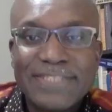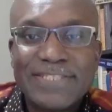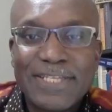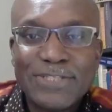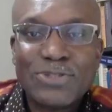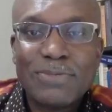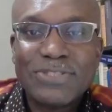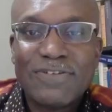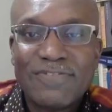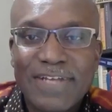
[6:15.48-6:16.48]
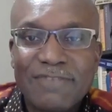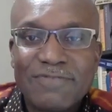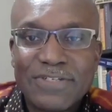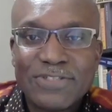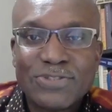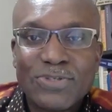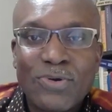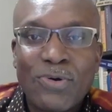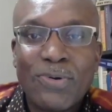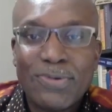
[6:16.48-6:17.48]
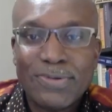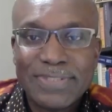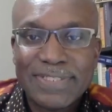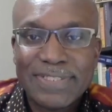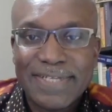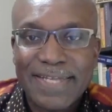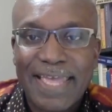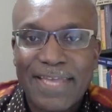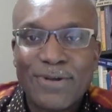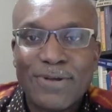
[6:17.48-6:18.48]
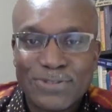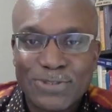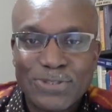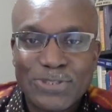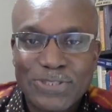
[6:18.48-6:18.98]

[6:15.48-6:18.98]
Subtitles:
an instrument of governance called a constitution.